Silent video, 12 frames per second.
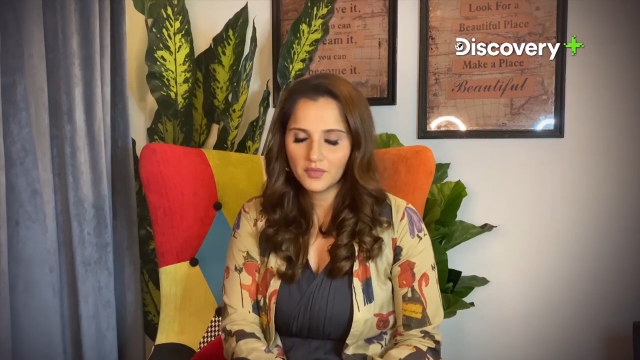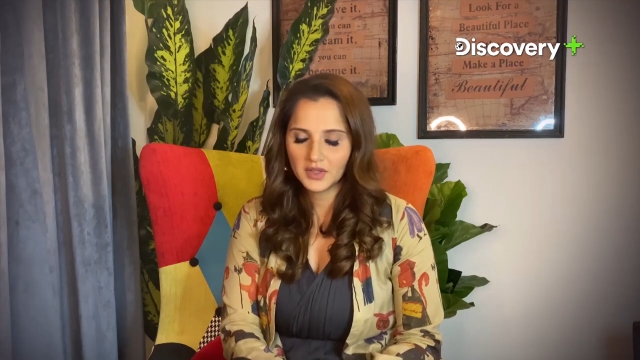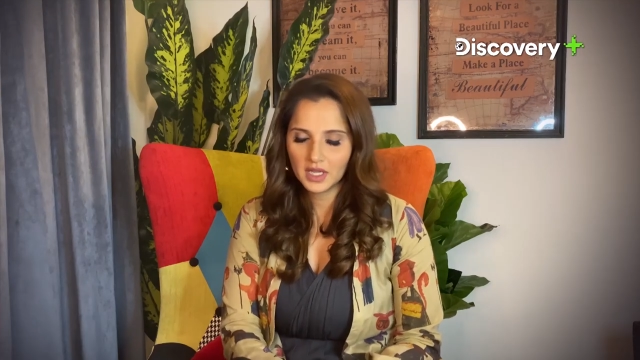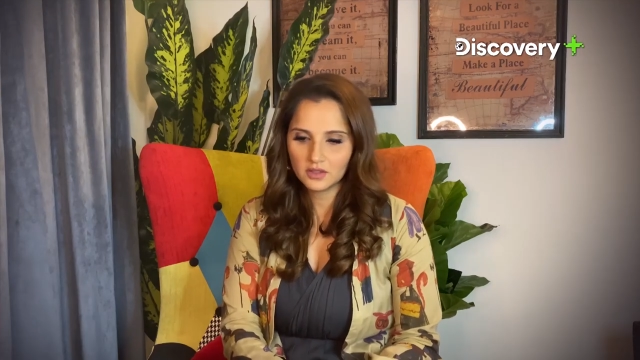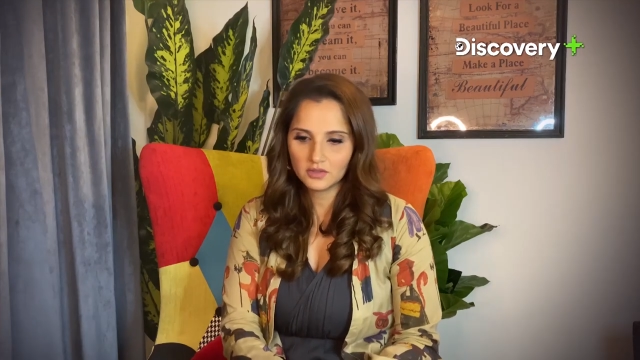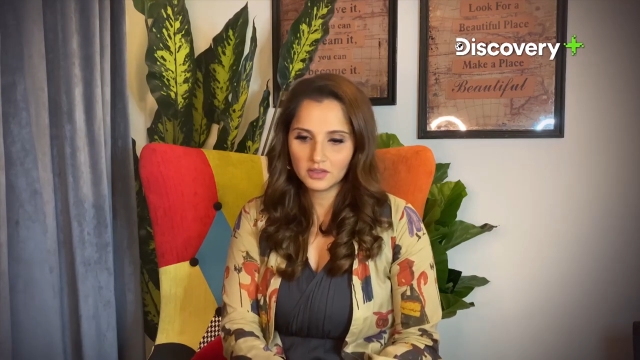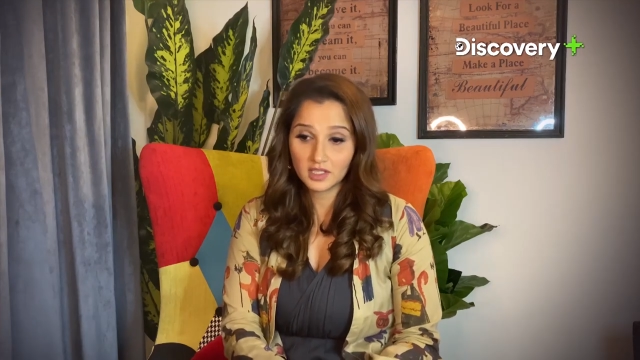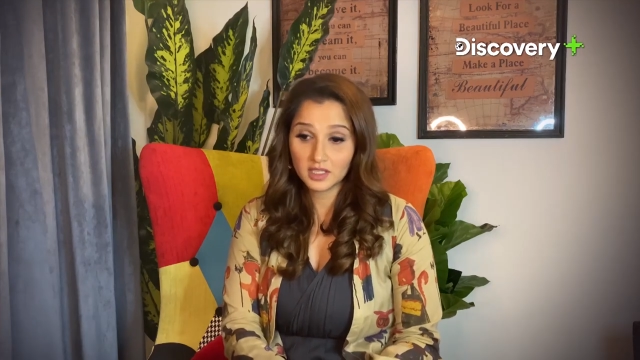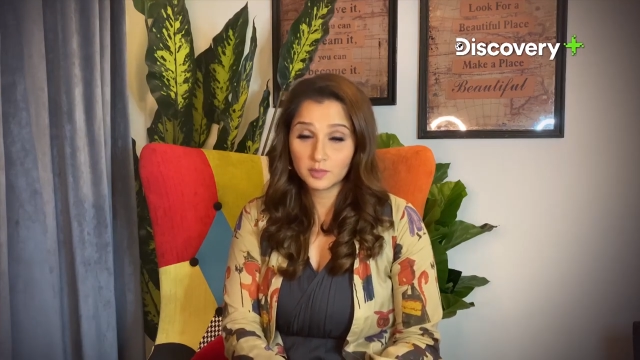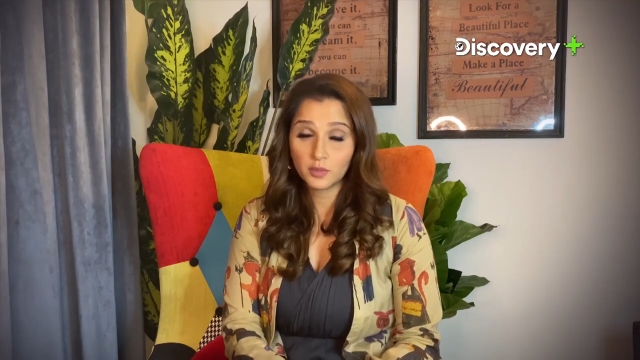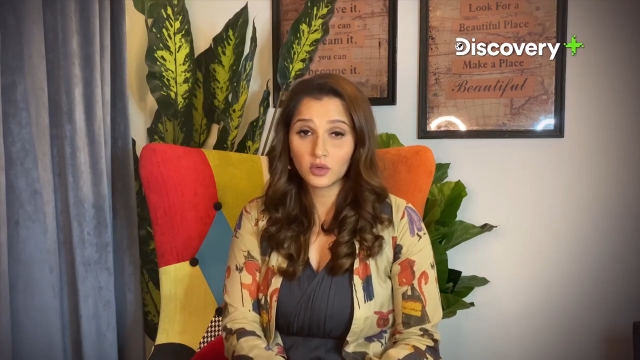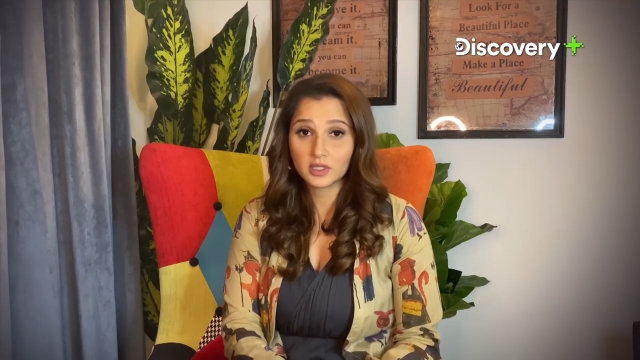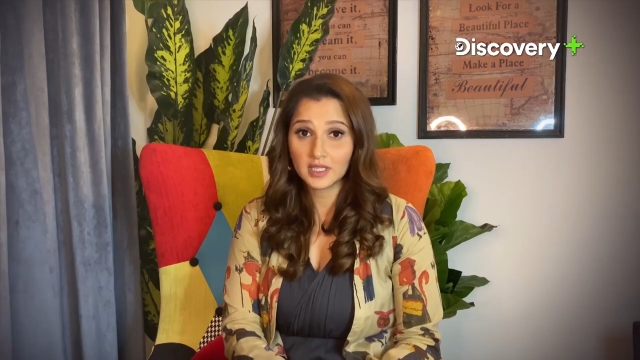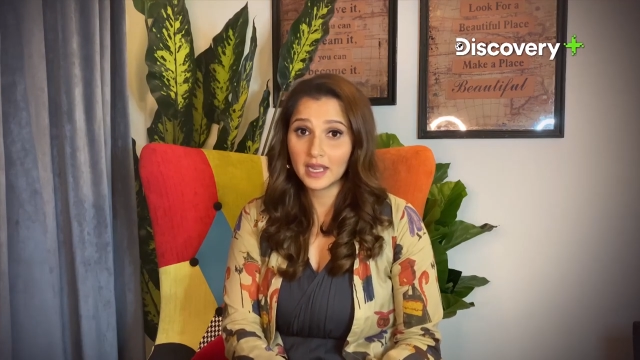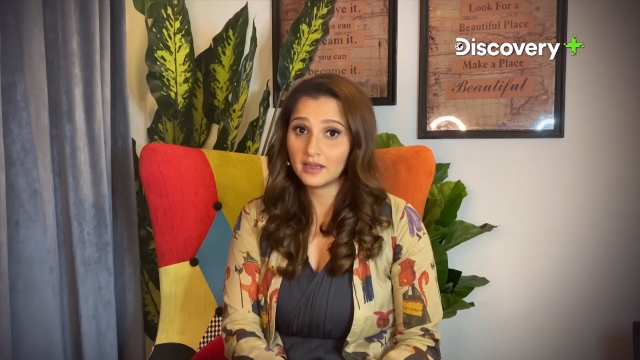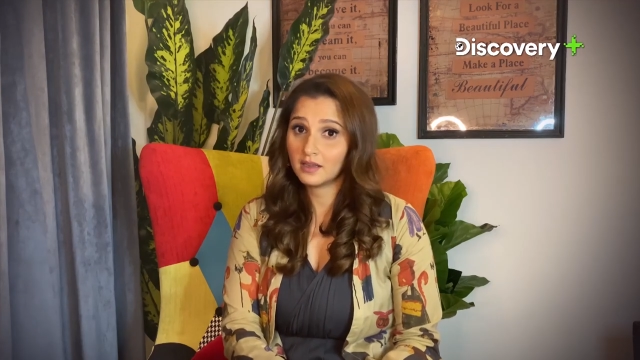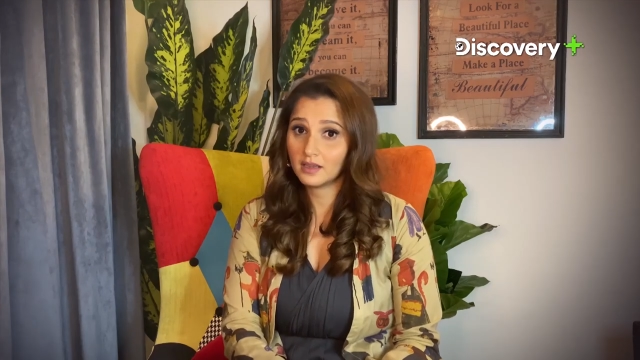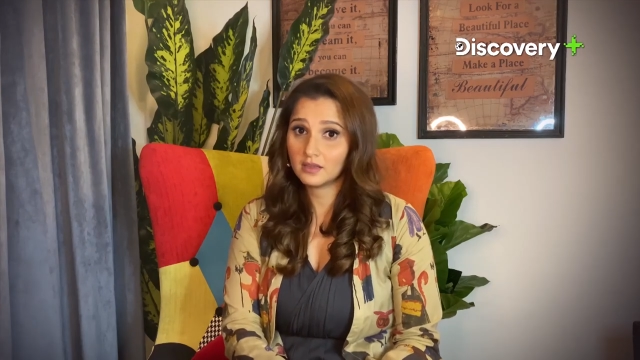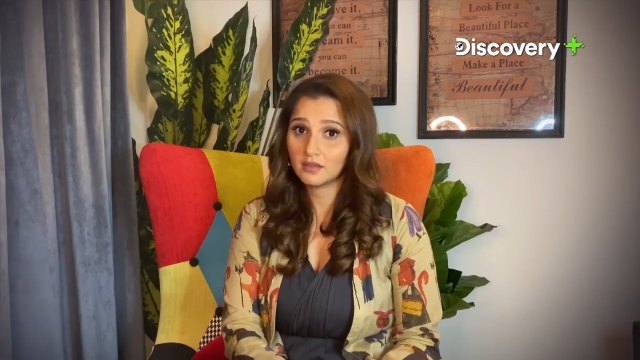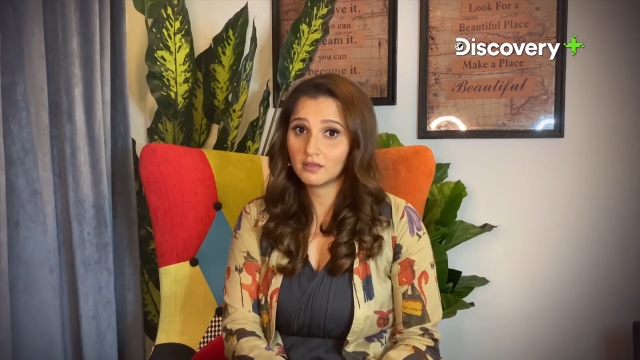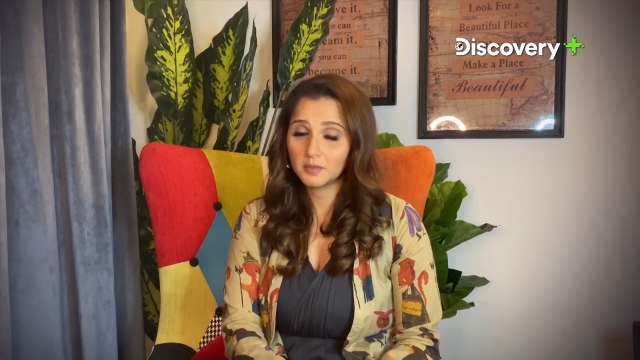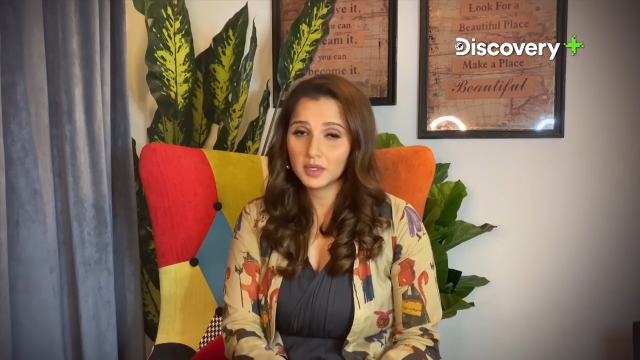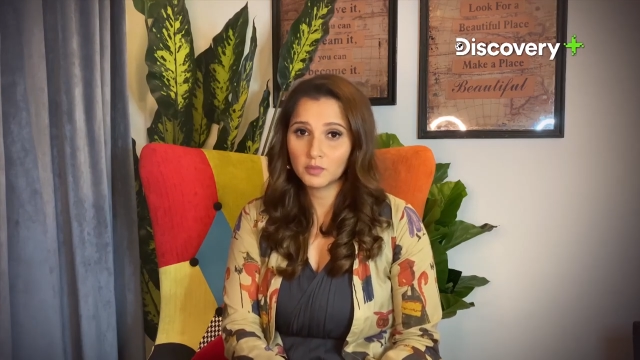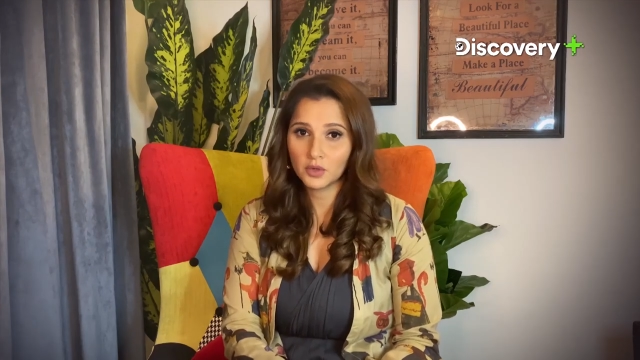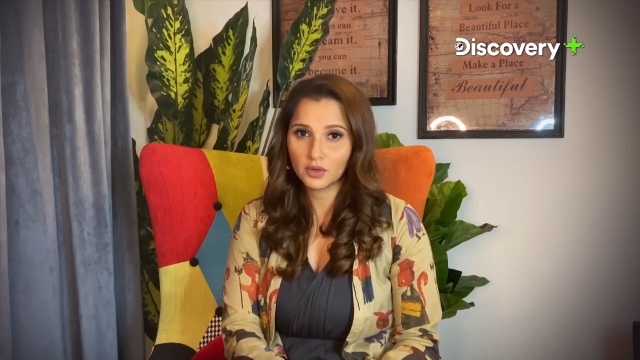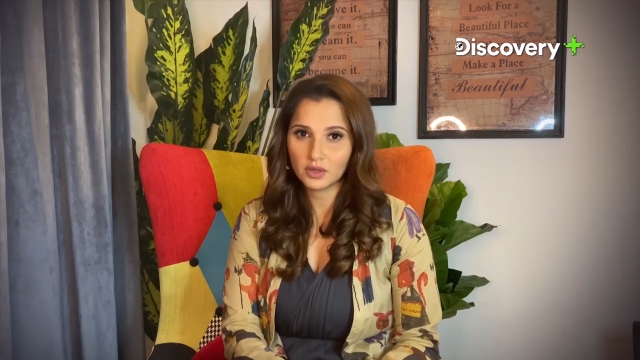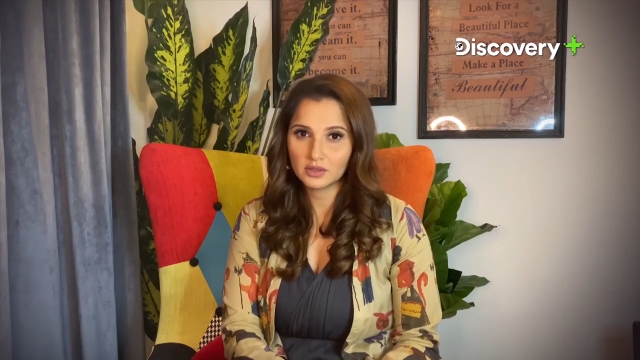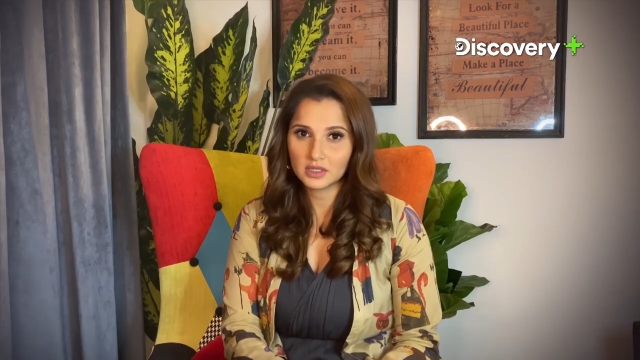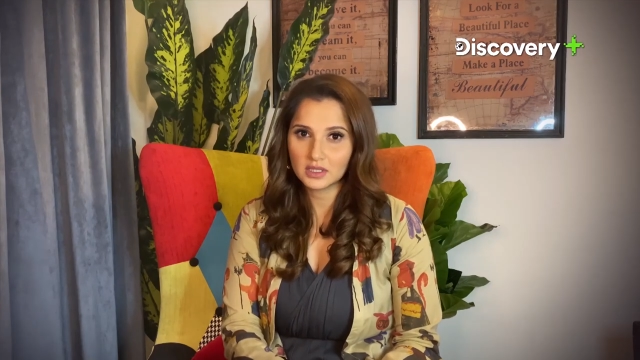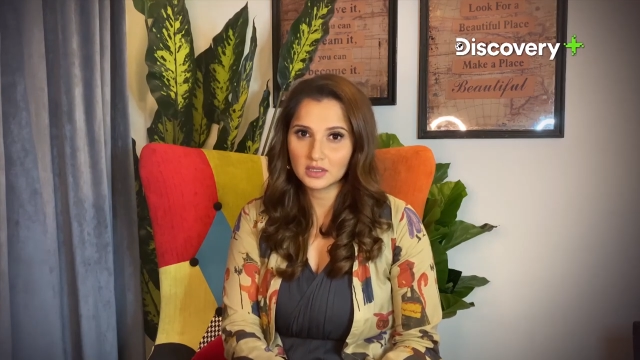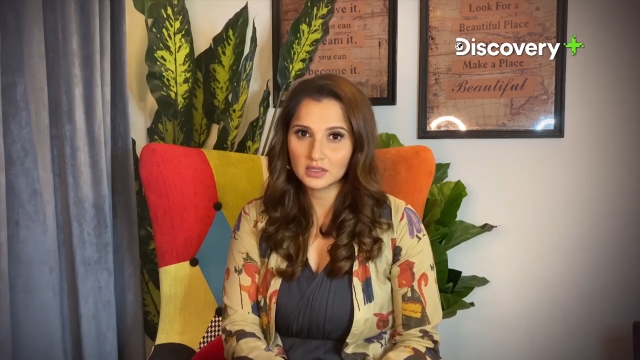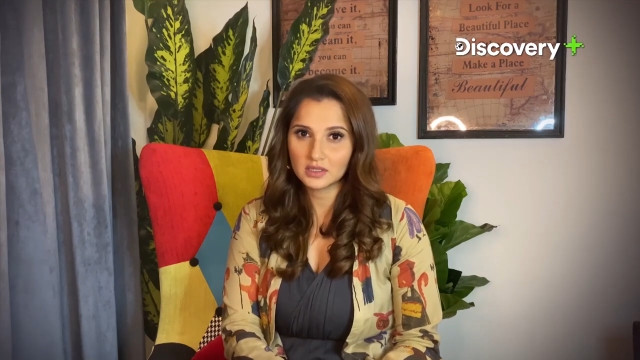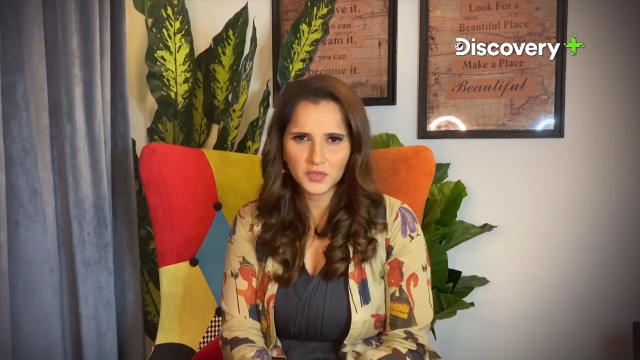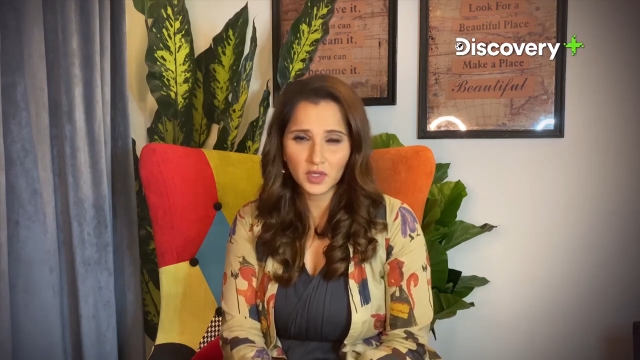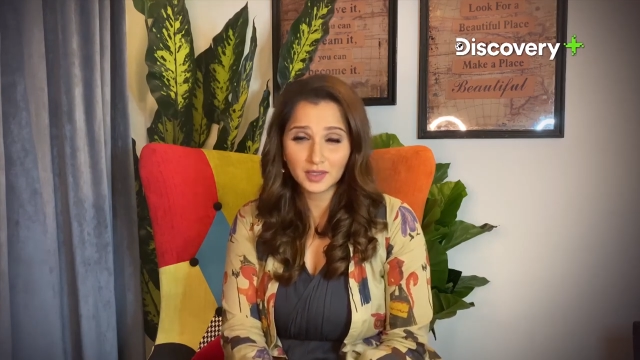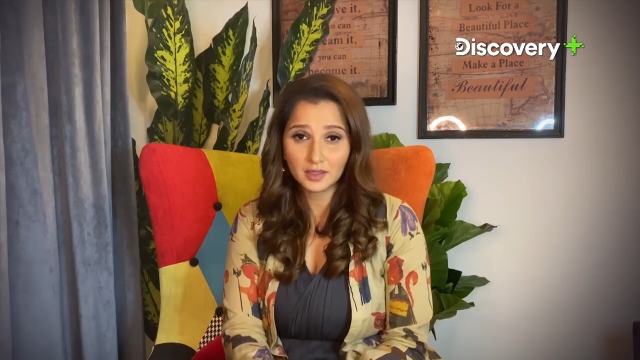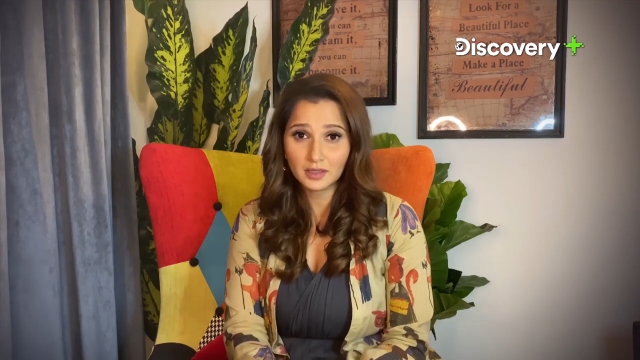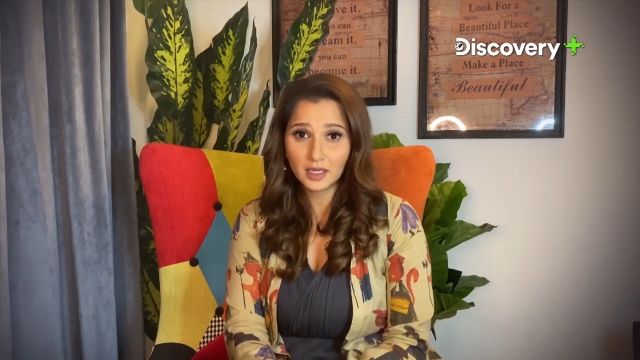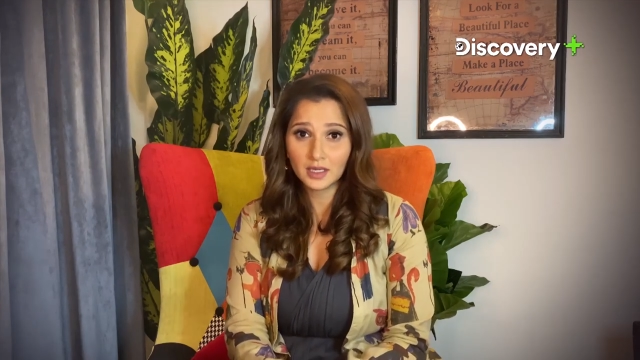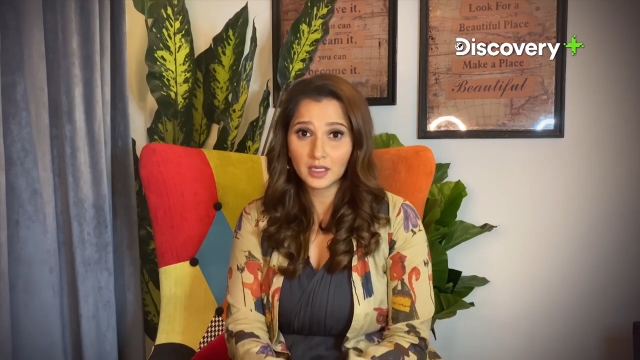the end of the day sport can get a little bit monotonous and so I think that